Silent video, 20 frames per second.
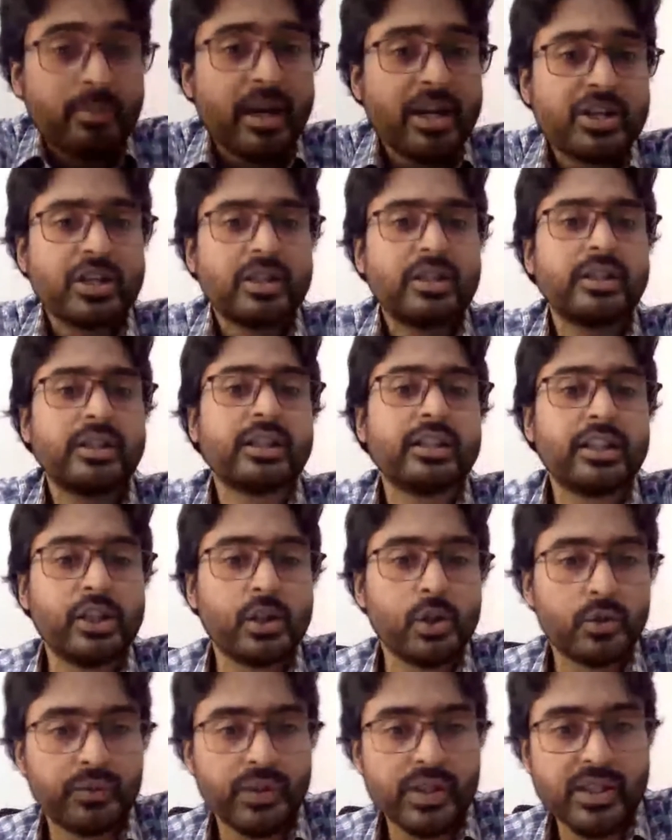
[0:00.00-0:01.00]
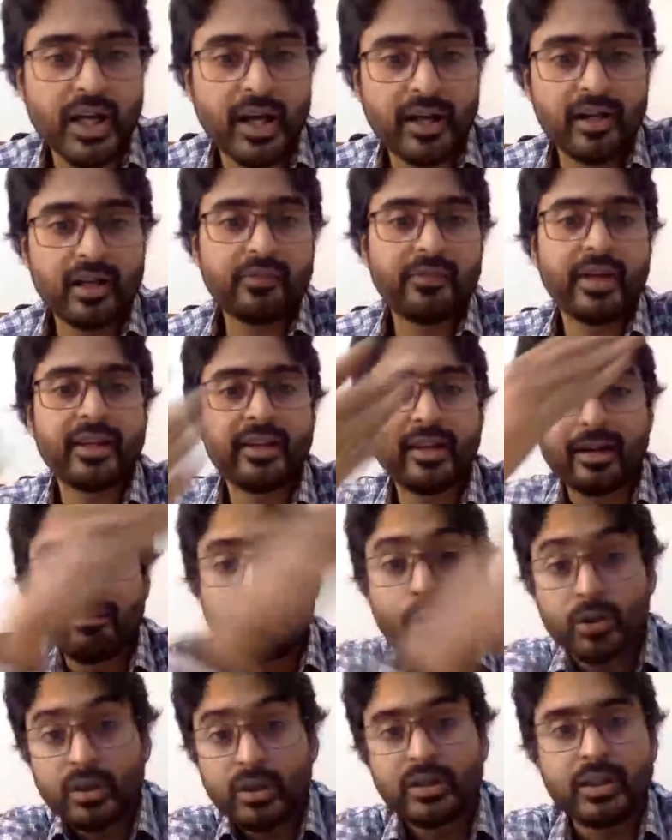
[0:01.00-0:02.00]
mentioned it in the Eof Standard, where there are
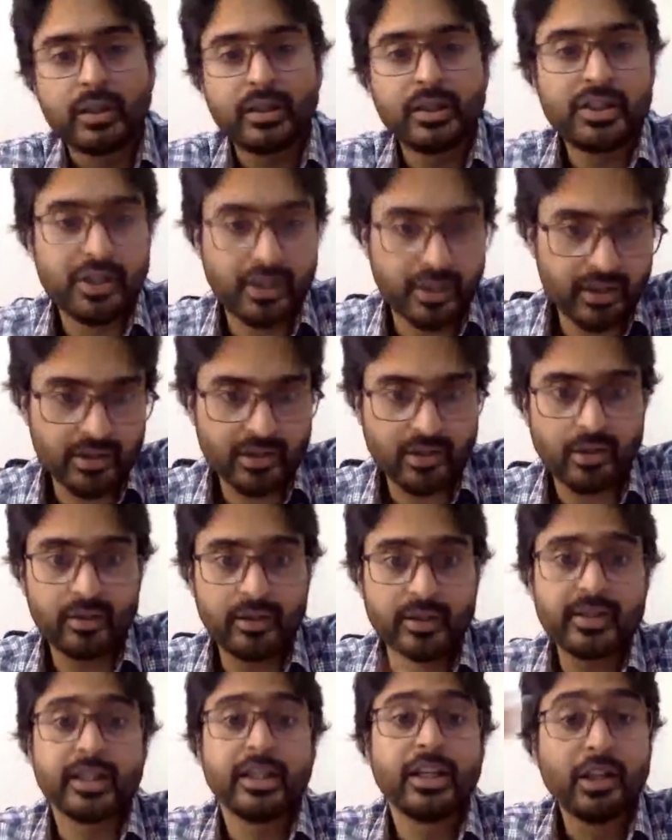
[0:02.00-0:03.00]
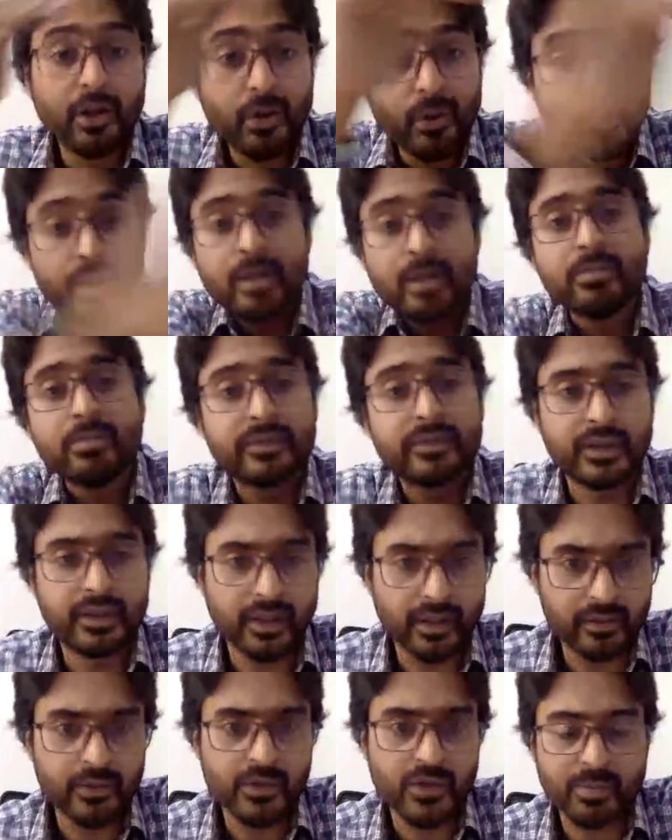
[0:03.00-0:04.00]
more than 30 Sharia scholars, including Mufti
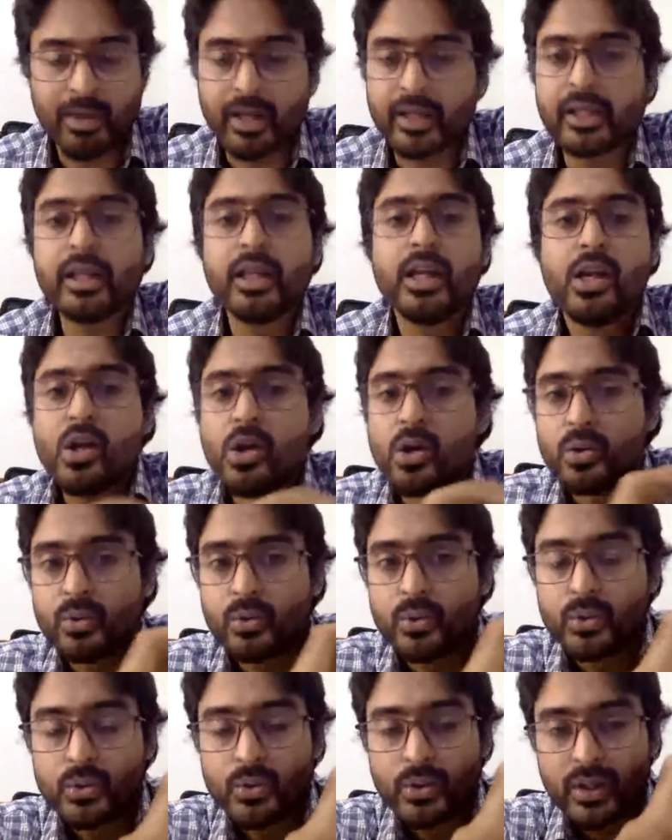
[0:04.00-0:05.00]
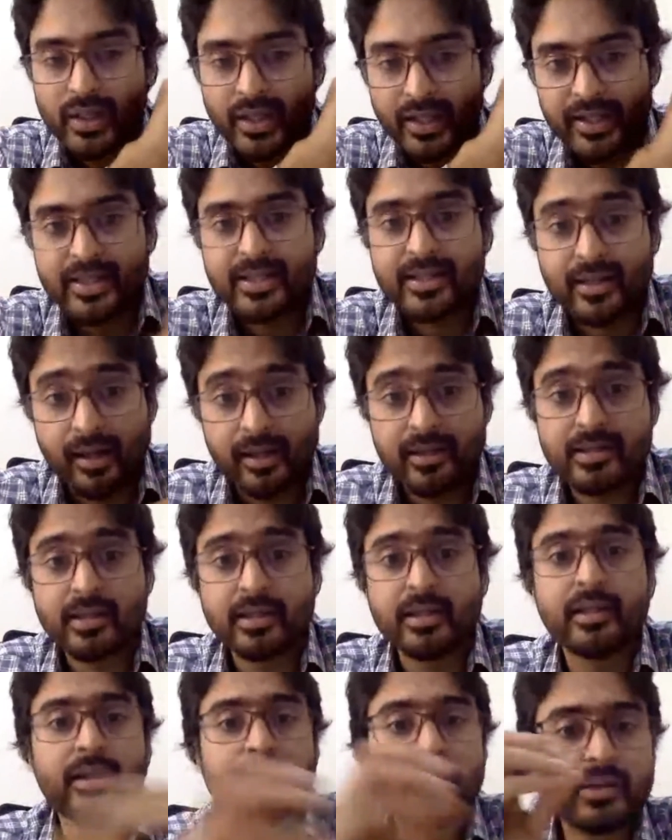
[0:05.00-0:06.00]
Taqi Usmani, who is
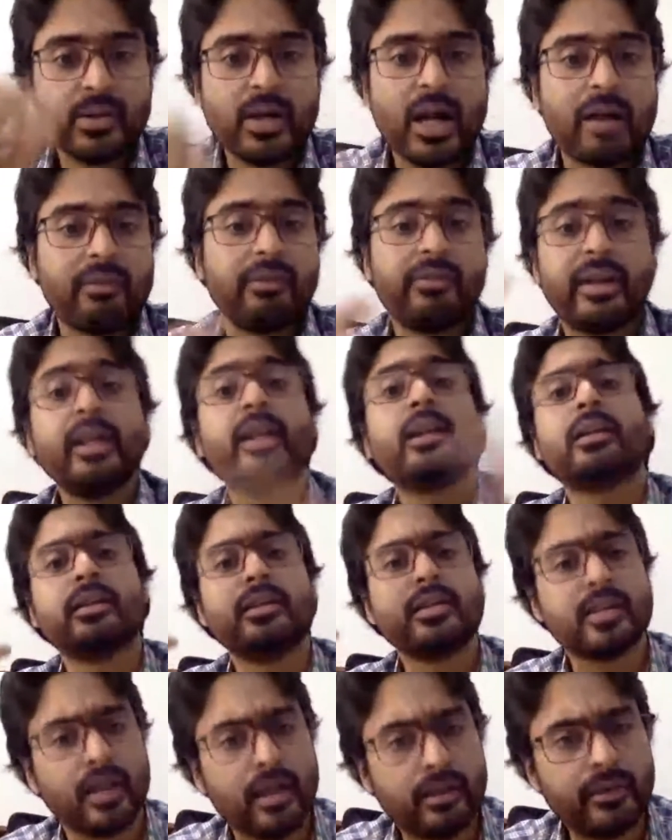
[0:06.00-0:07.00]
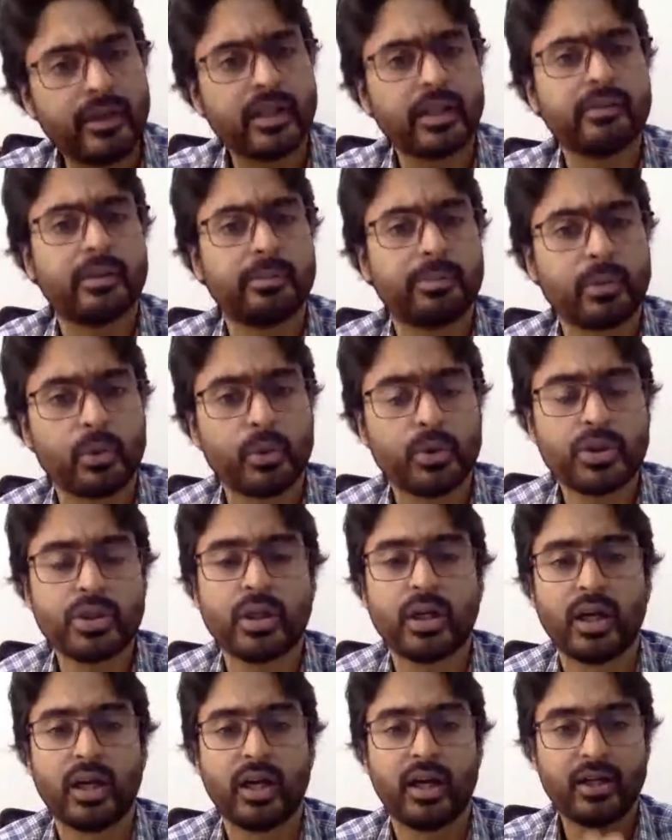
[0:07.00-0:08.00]
considered to have a very conservative approach
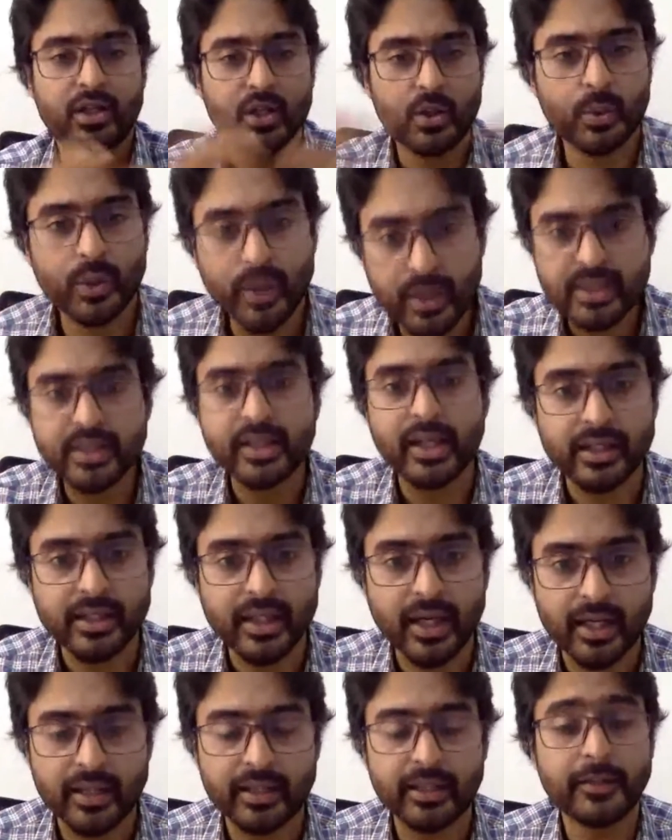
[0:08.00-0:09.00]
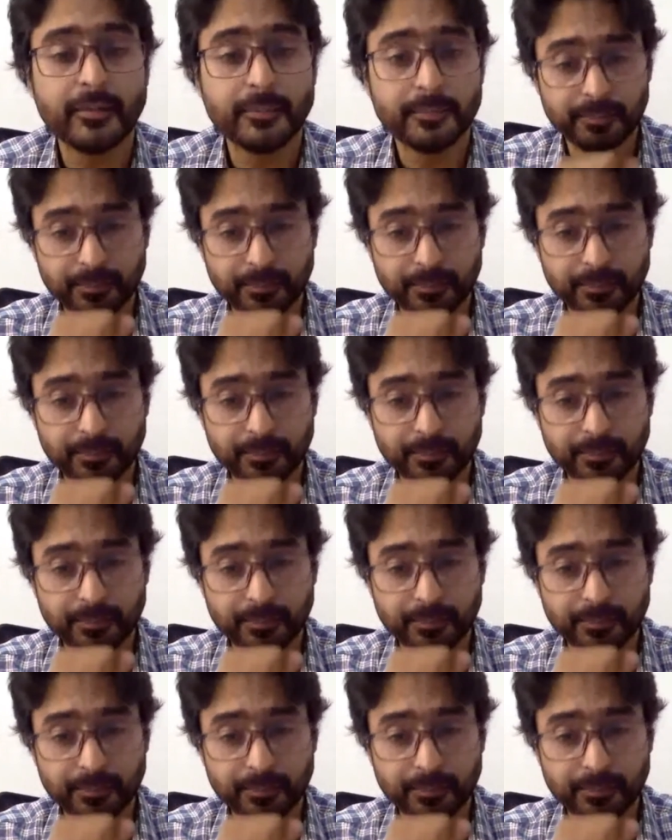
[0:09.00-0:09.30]
towards the entire thing.